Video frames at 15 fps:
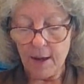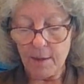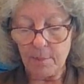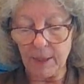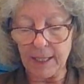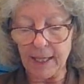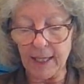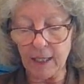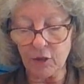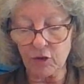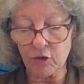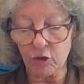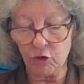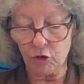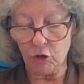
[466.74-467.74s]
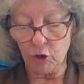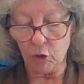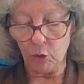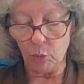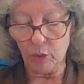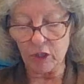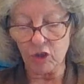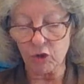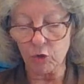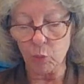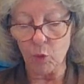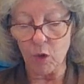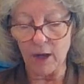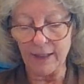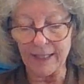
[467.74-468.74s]
but he is a Jew, which
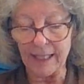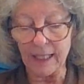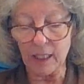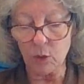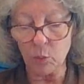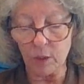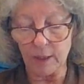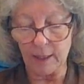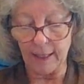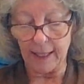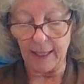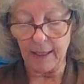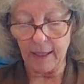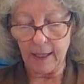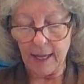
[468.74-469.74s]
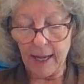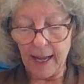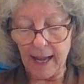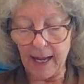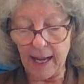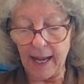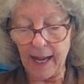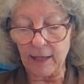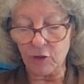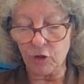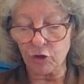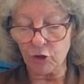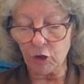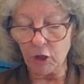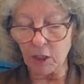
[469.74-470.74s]
is one inwardly, and
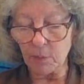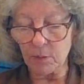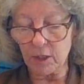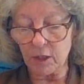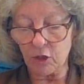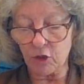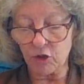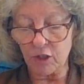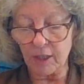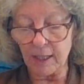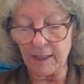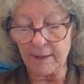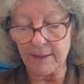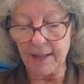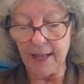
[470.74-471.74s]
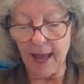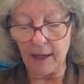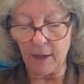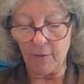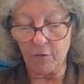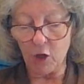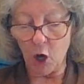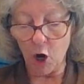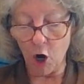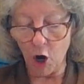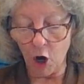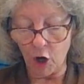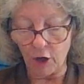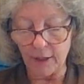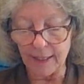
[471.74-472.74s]
circumcision is that of the
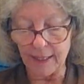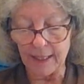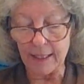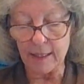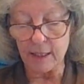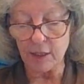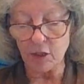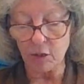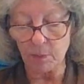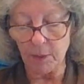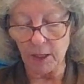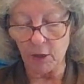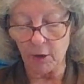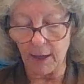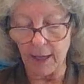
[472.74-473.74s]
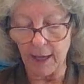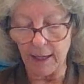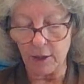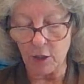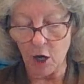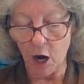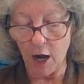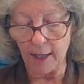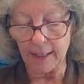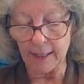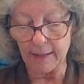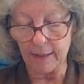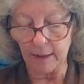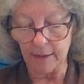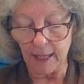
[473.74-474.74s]
heart, in the spirit, and not
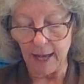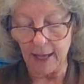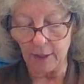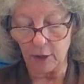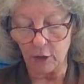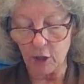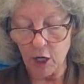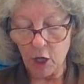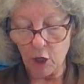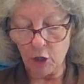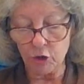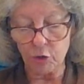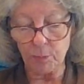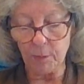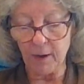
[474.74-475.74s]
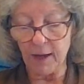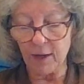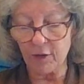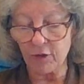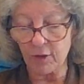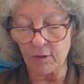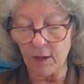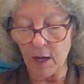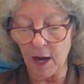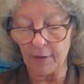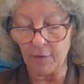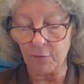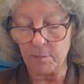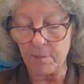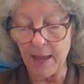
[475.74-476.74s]
in the letter, whose praise is
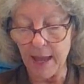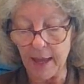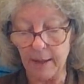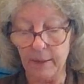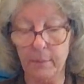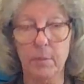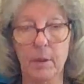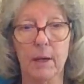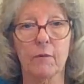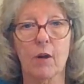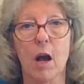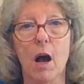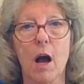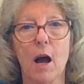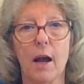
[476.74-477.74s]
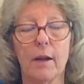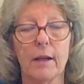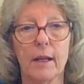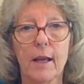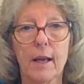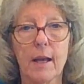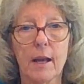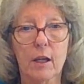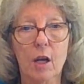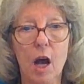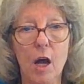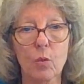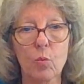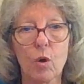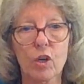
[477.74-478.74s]
not of men, but of God.
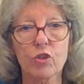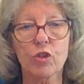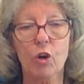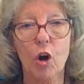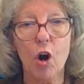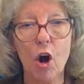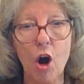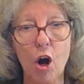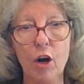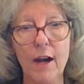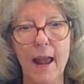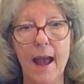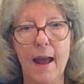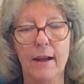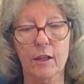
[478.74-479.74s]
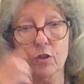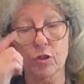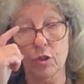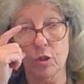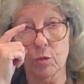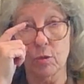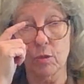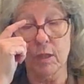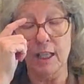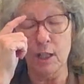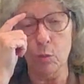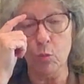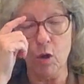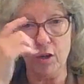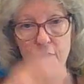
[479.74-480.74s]
God wants your heart attitude. He
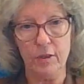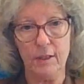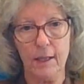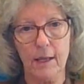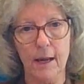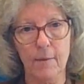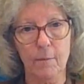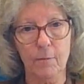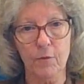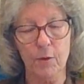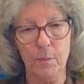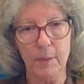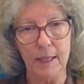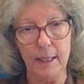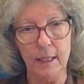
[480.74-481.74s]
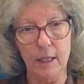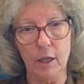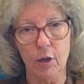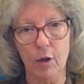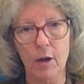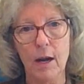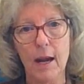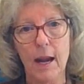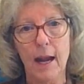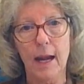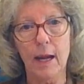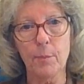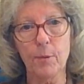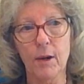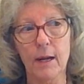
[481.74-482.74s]
wants it to come from here.
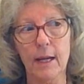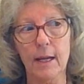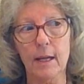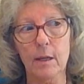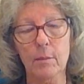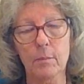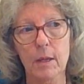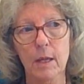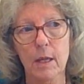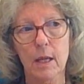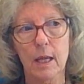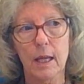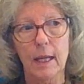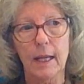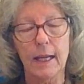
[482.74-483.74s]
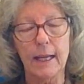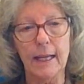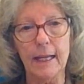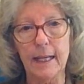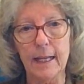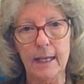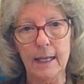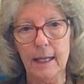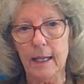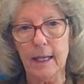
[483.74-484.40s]
Abraham, he,